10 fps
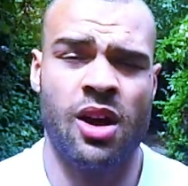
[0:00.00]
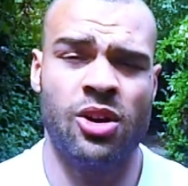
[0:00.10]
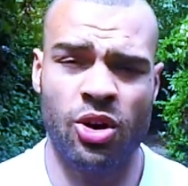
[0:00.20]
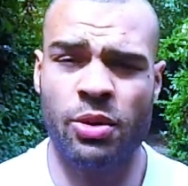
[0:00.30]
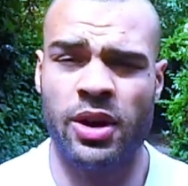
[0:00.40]
A
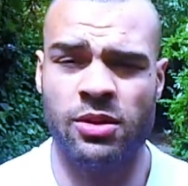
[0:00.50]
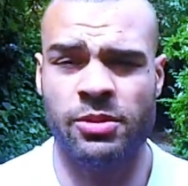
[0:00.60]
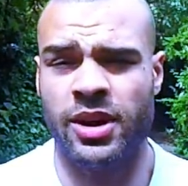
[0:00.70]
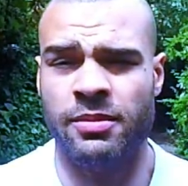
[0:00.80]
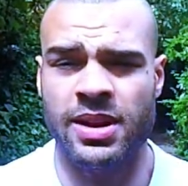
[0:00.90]
lot quicker than
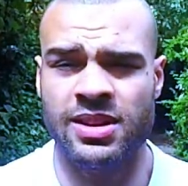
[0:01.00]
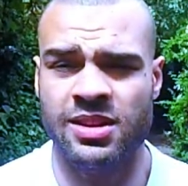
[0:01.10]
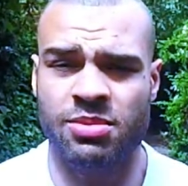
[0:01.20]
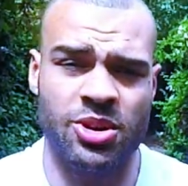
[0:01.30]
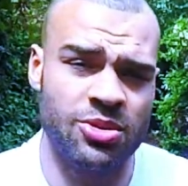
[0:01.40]

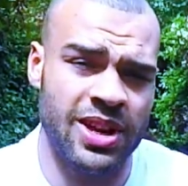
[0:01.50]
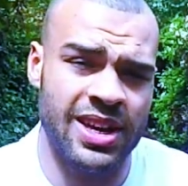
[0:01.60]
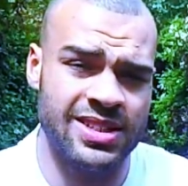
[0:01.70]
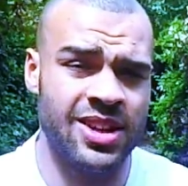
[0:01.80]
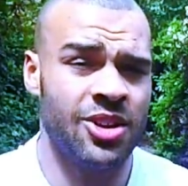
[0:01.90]
recommended, but who
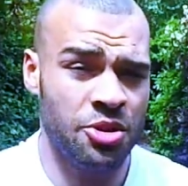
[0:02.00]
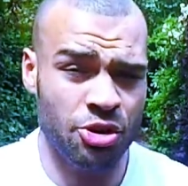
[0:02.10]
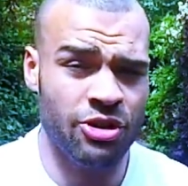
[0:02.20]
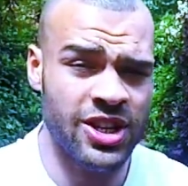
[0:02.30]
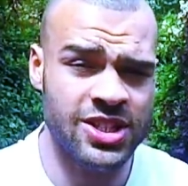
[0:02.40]
cares? You're a
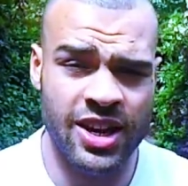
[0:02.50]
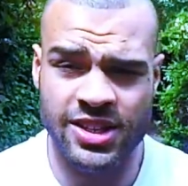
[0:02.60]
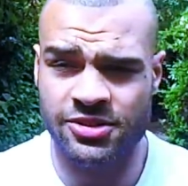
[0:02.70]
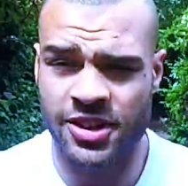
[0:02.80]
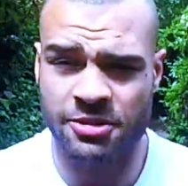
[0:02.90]
crash
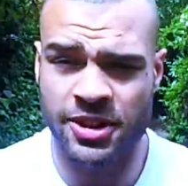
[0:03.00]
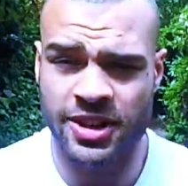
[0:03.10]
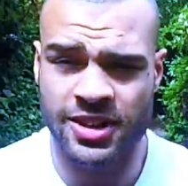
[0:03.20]
dieter anyway.